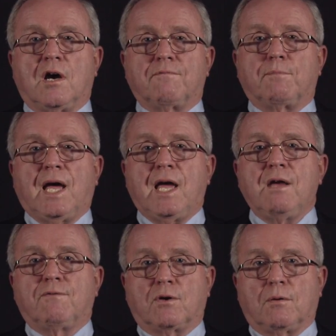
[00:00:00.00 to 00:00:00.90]
of
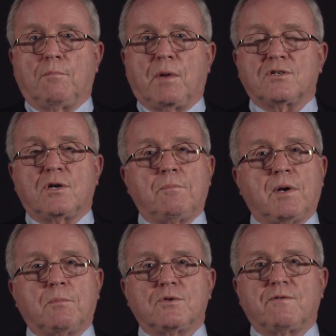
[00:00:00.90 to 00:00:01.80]
behavior by some
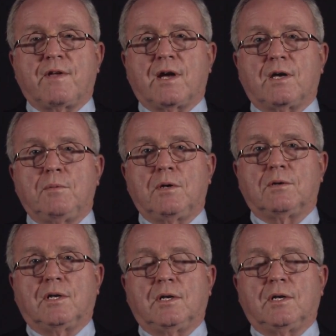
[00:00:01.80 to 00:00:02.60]
members of that community.